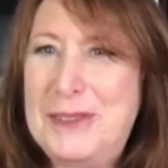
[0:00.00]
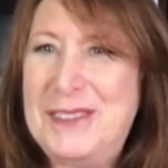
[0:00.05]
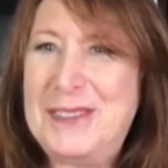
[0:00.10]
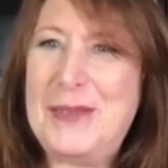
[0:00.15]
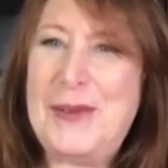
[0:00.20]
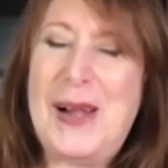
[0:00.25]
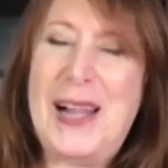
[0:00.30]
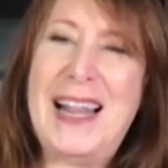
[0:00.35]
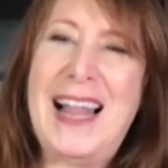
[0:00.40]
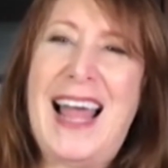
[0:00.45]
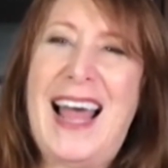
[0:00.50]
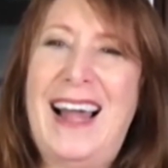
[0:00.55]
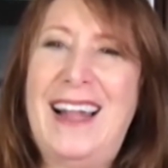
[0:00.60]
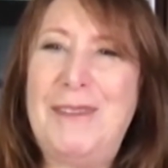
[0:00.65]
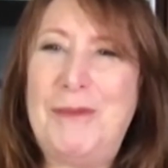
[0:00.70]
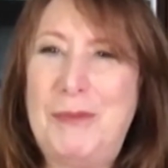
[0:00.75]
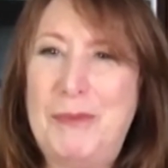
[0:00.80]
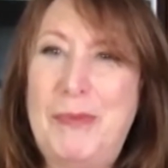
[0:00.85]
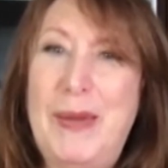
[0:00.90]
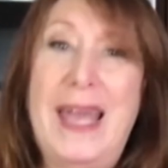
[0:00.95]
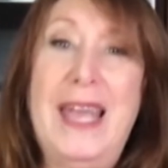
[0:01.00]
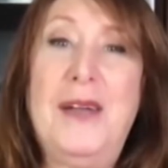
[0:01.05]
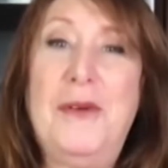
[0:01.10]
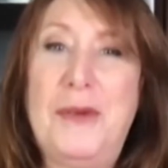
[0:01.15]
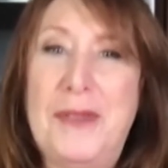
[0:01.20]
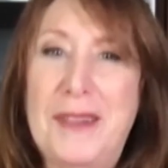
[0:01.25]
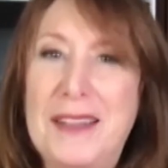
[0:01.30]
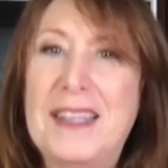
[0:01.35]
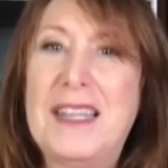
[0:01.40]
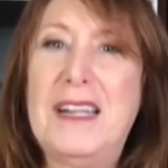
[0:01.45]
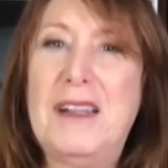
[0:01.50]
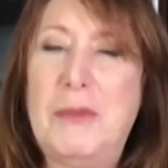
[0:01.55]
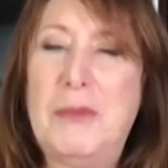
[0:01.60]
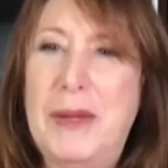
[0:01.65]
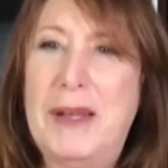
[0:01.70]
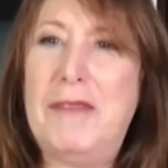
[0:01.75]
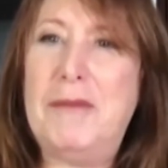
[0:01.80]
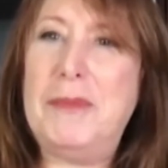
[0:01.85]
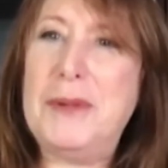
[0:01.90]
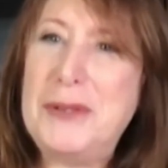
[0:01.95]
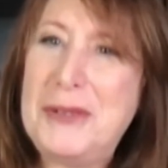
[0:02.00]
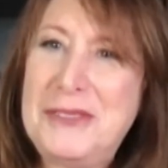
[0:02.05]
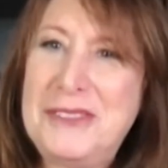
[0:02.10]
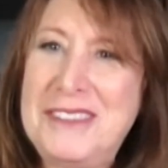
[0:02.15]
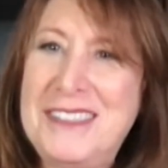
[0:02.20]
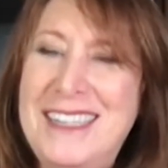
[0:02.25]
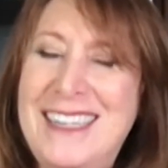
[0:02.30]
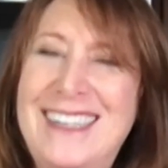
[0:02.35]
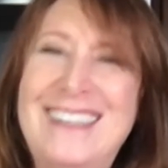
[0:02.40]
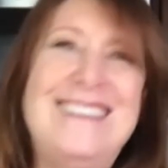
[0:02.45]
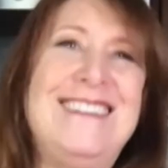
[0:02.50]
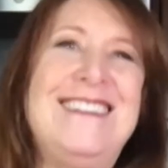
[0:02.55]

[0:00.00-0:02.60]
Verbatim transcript: So I'll, I'll, bake with a little bit of booze in it.